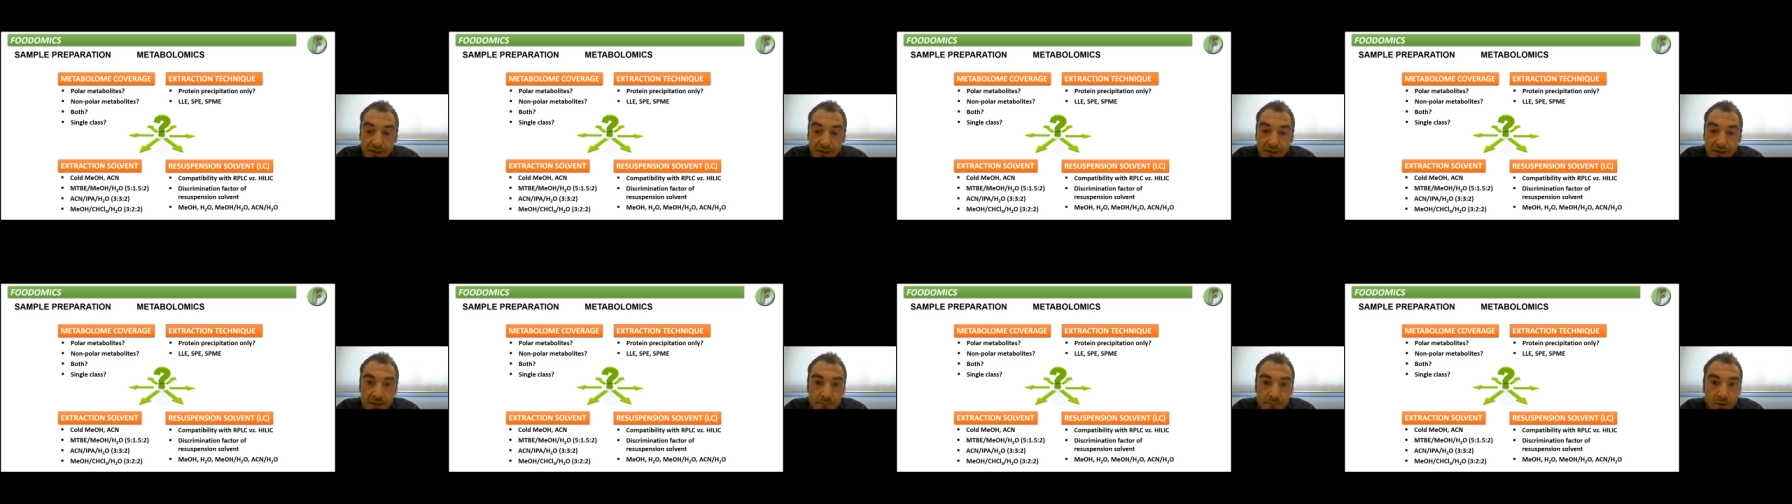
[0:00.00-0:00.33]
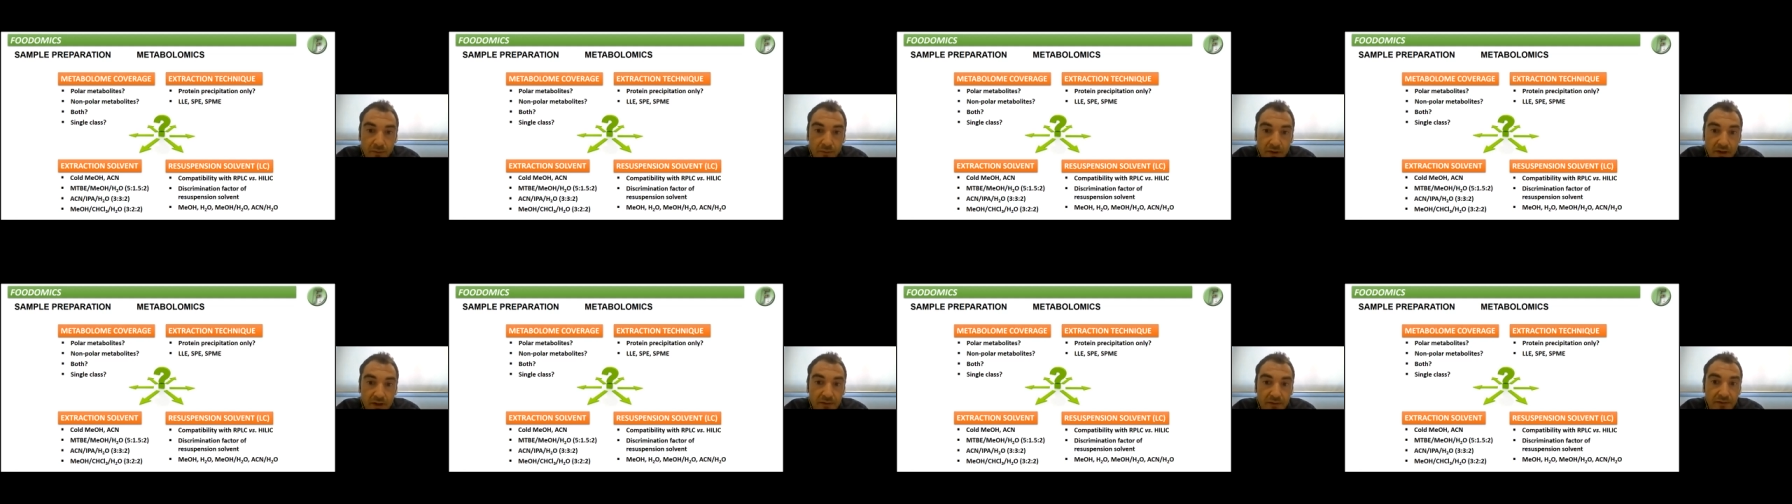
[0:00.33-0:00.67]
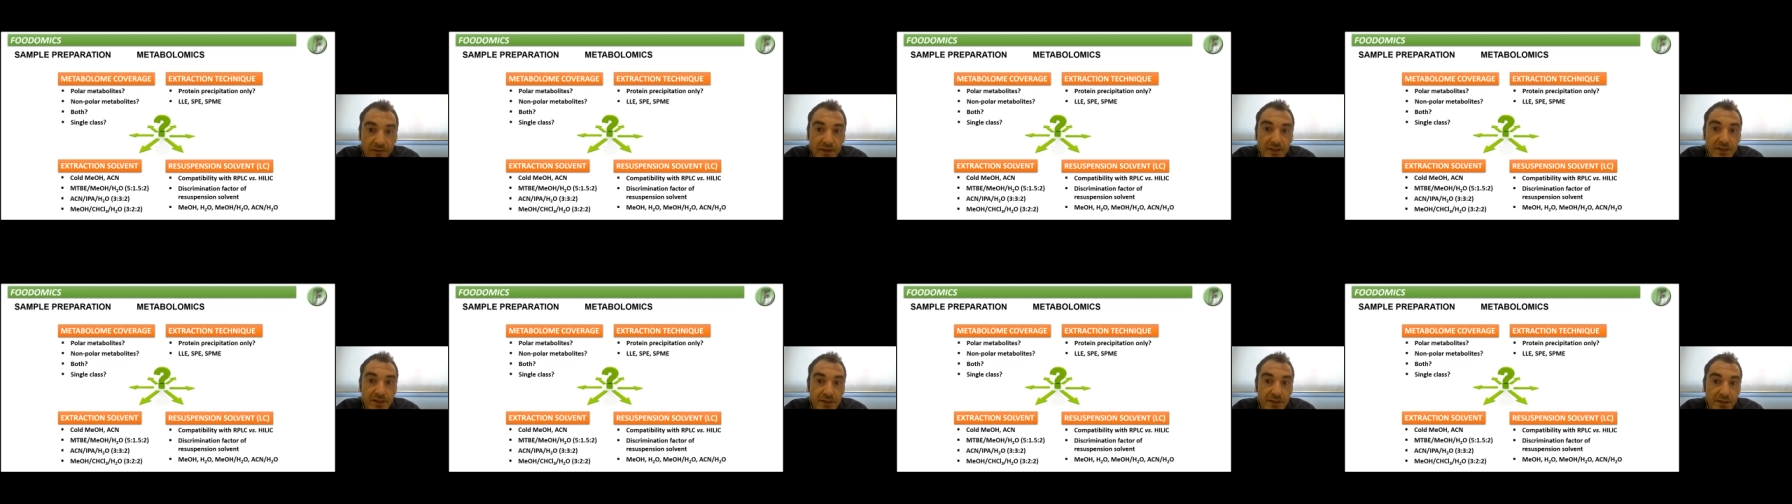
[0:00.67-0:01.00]
in the mobile
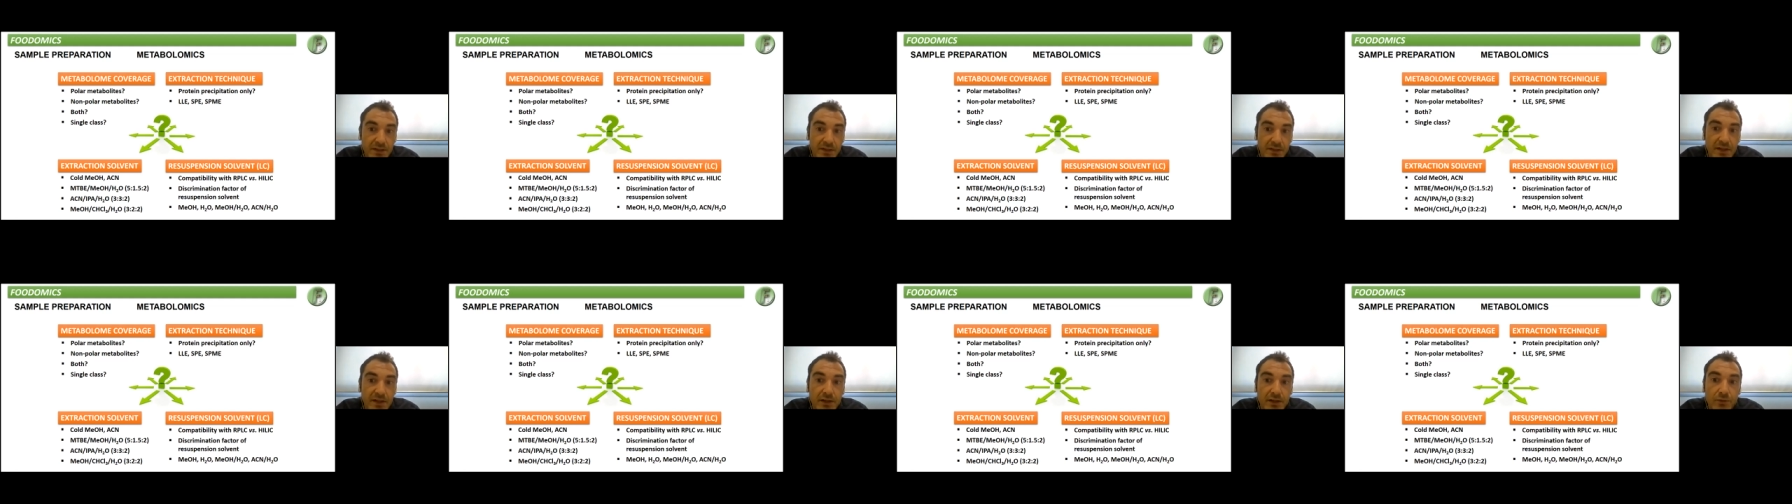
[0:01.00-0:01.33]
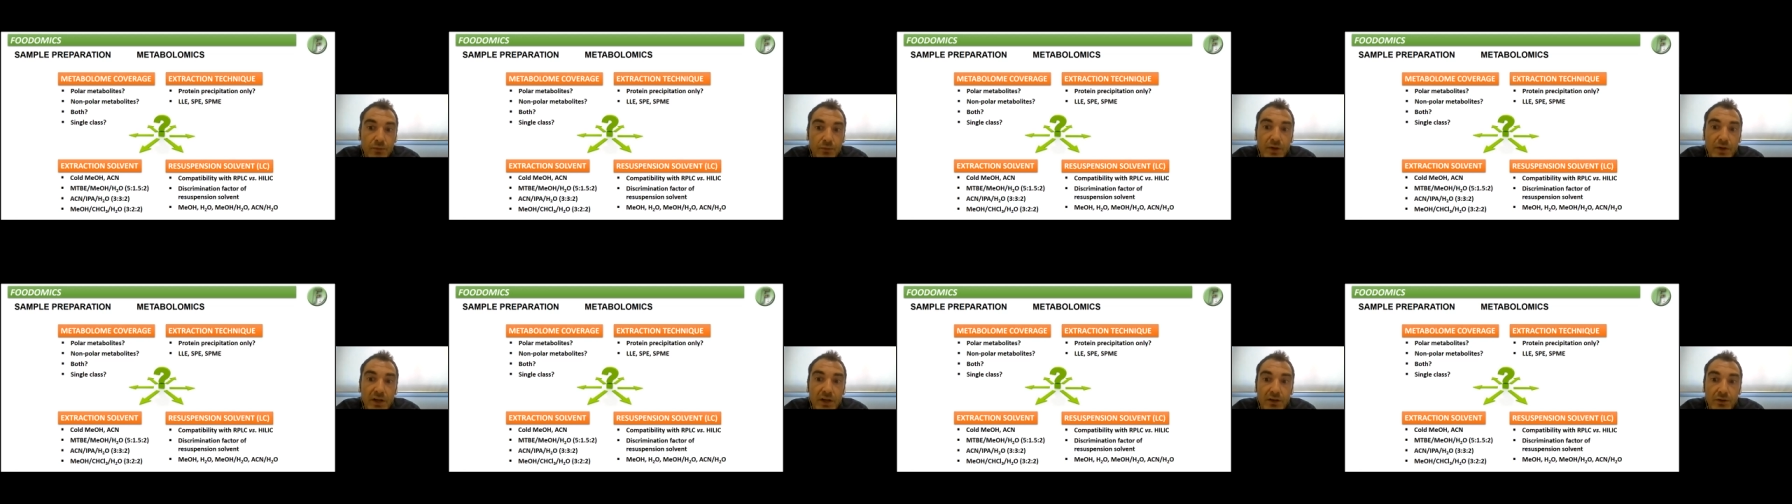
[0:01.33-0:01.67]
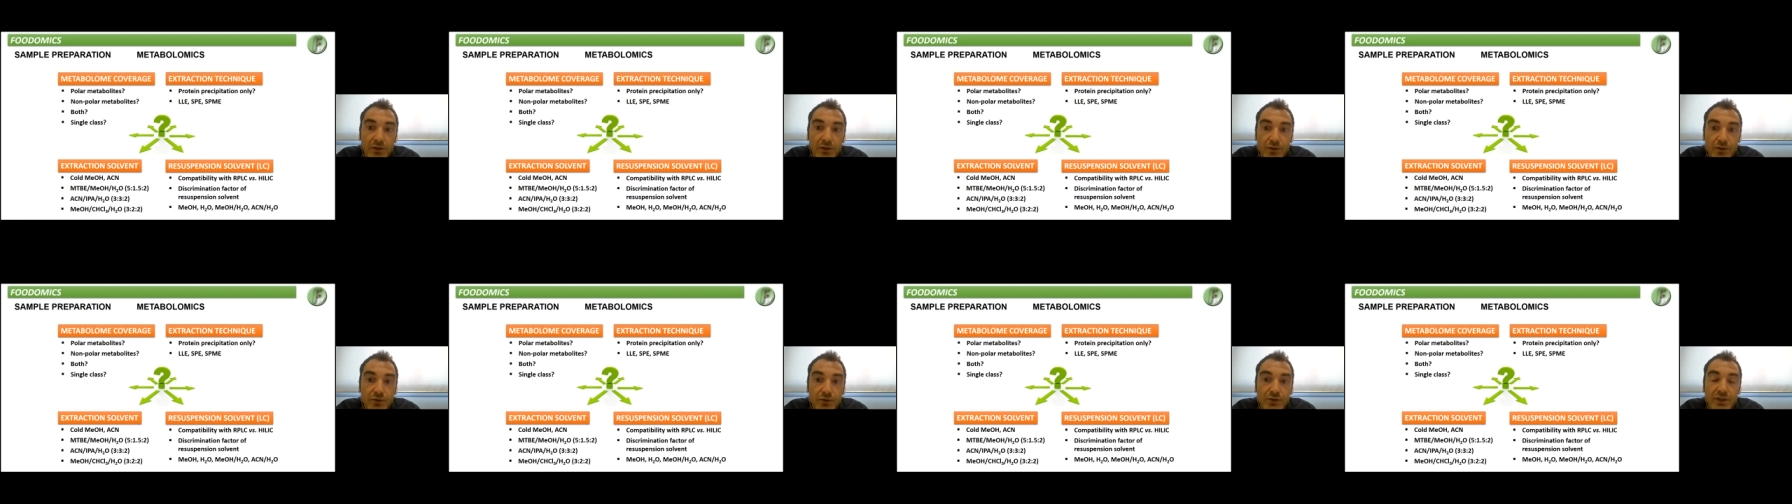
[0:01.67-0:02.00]
phase that we
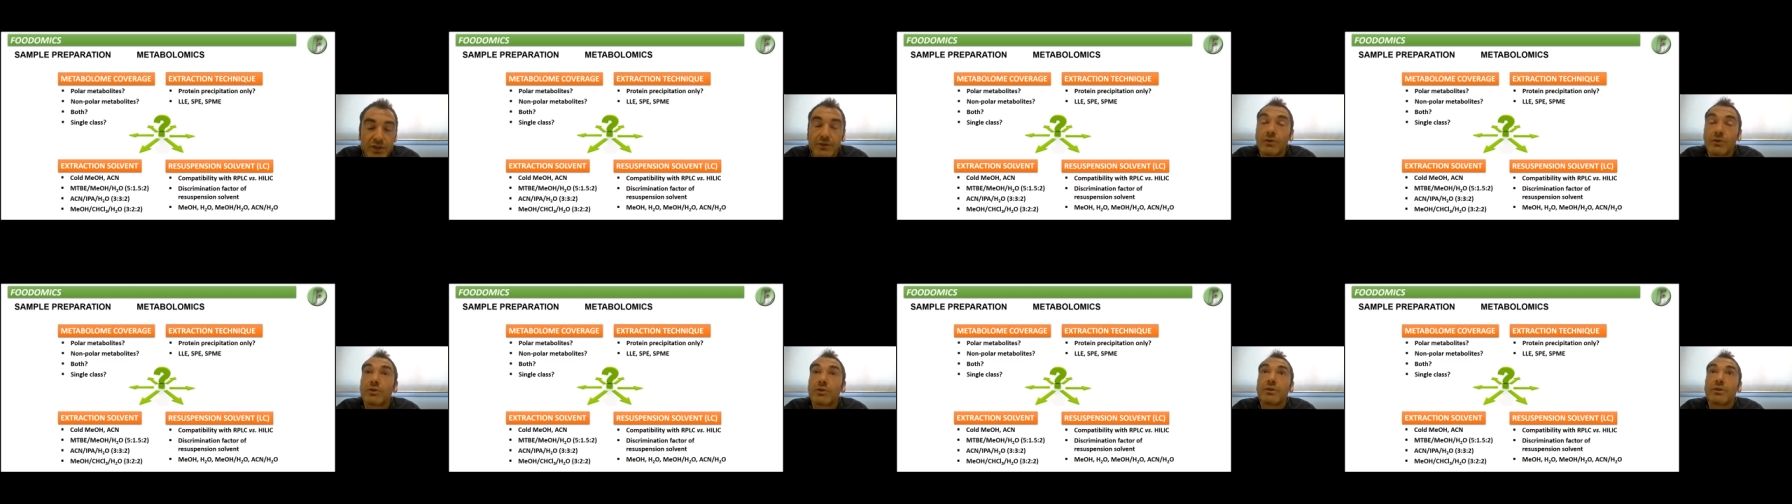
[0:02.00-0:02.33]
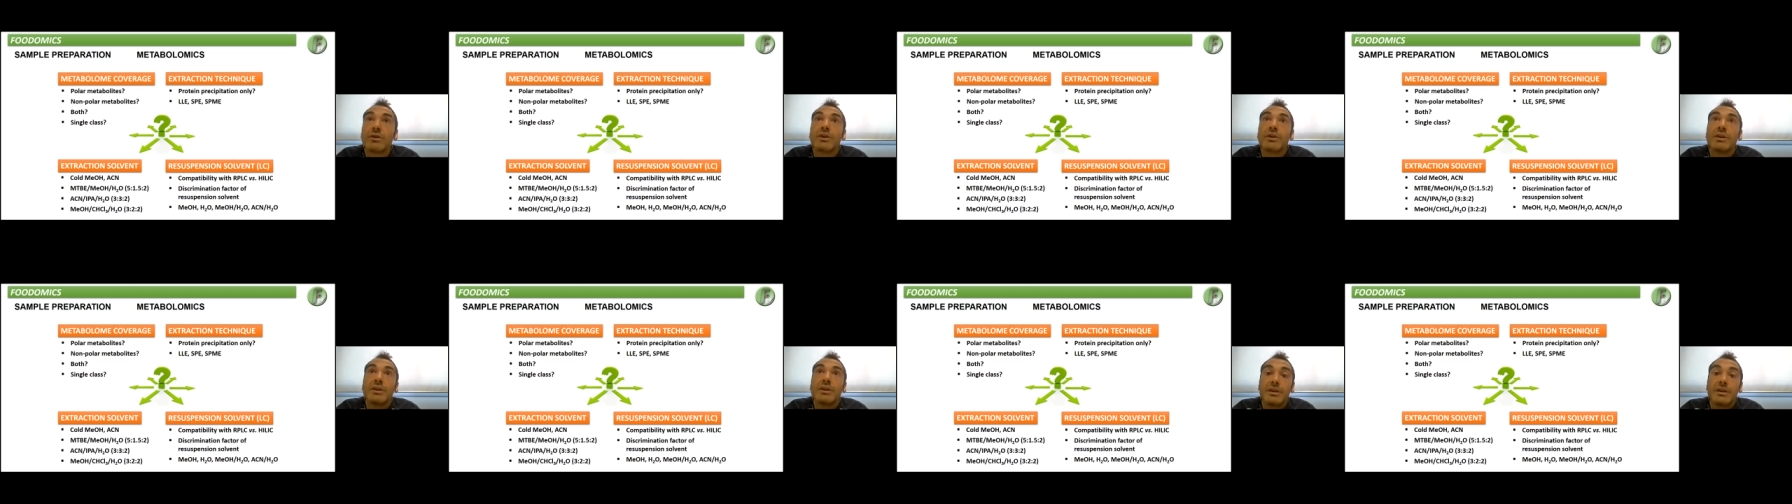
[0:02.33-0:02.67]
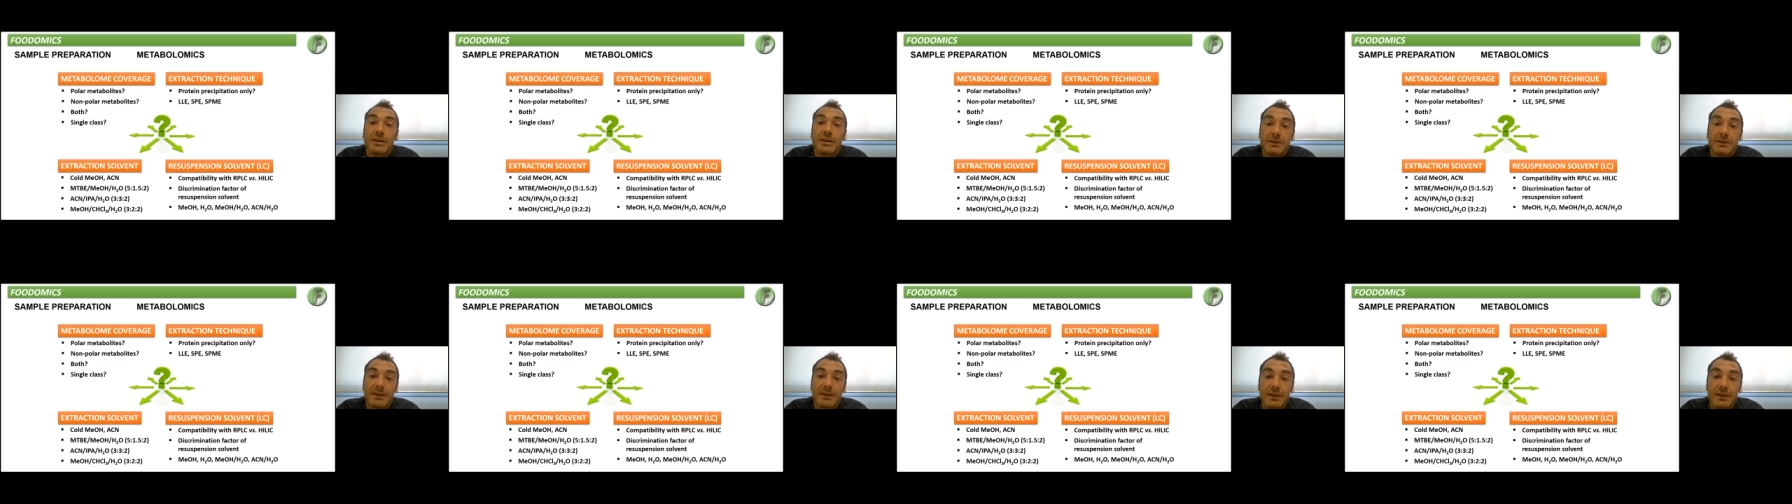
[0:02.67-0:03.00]
are using or
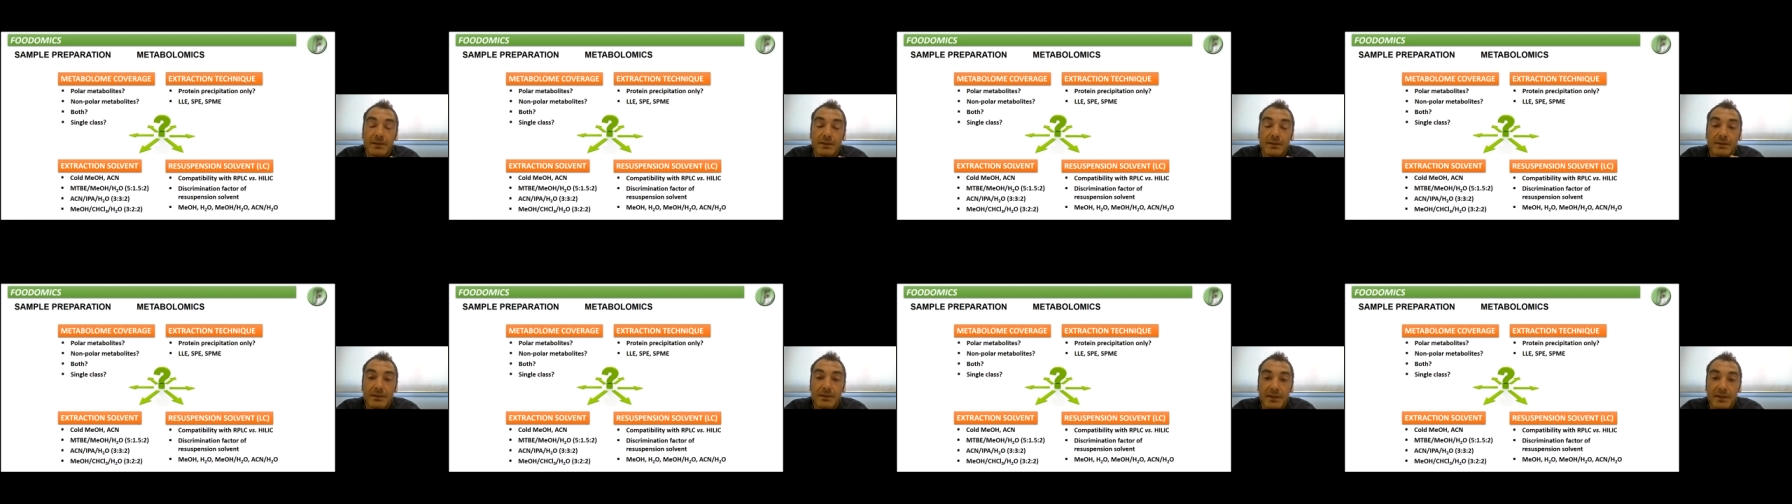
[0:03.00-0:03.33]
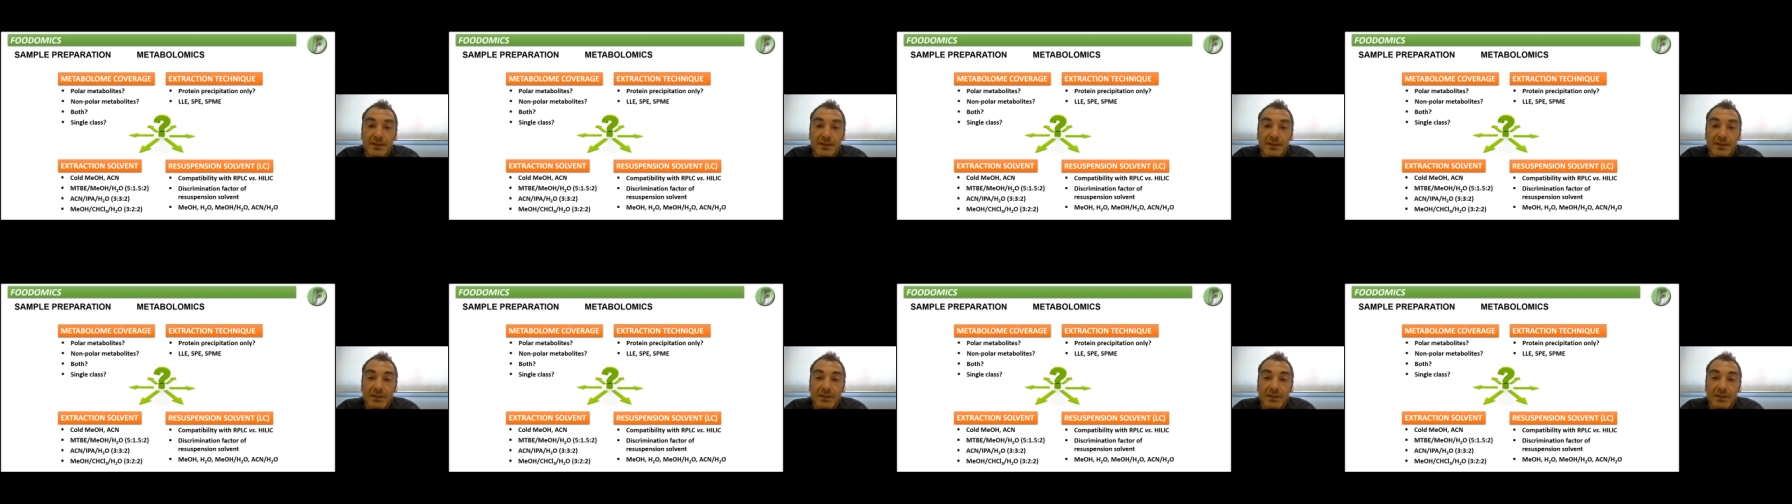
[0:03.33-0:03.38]
the,